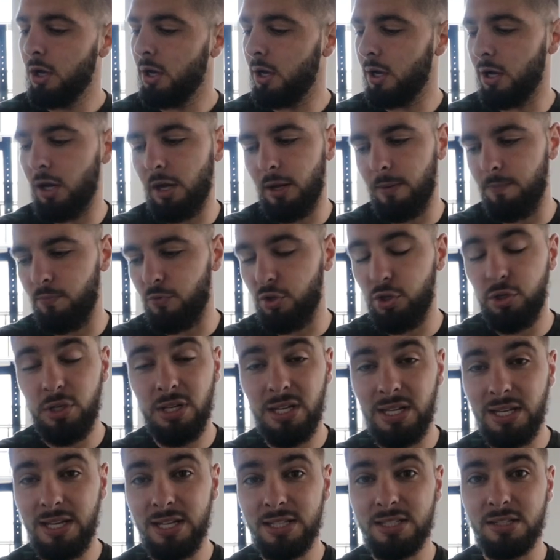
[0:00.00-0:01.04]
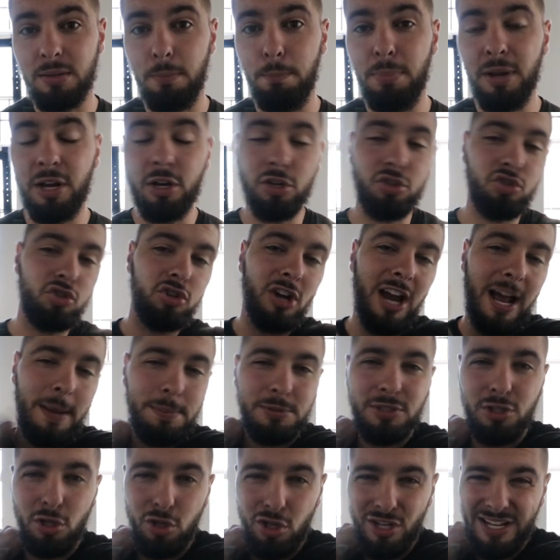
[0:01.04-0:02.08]
You need to get some bigger
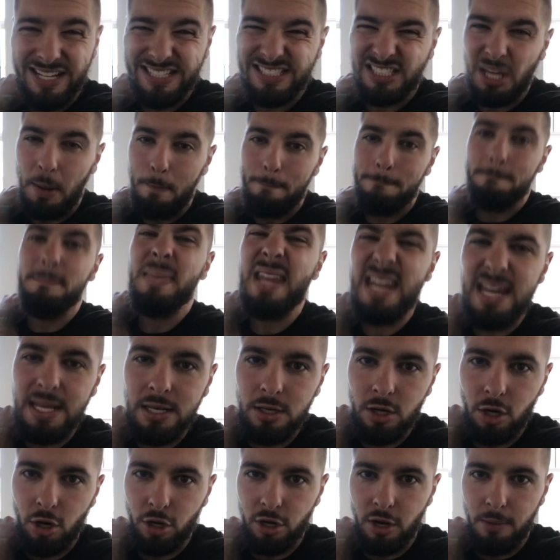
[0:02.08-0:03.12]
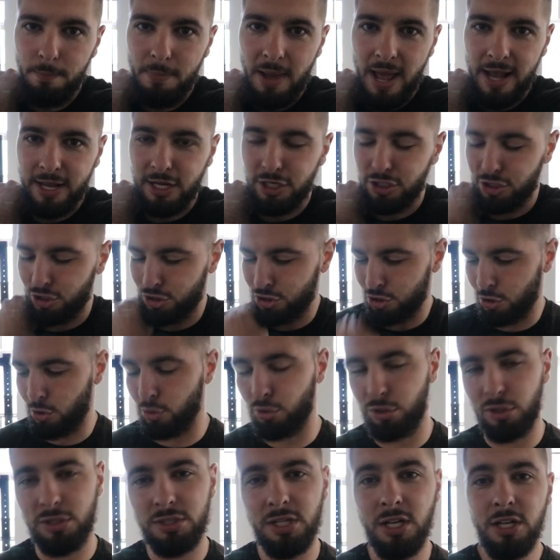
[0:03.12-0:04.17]
traps so you get some meat on the back of your
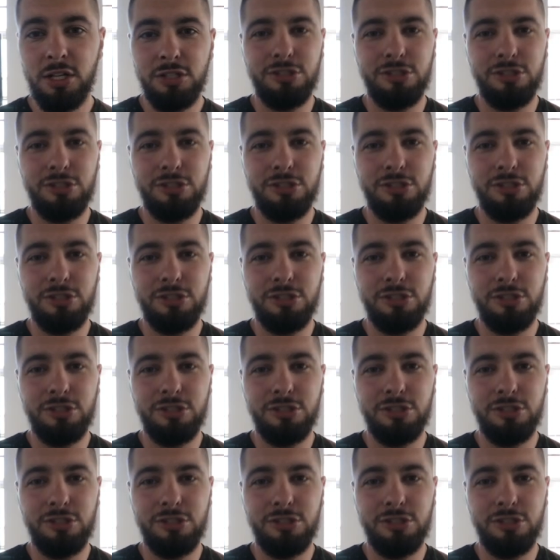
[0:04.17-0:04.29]
shoulders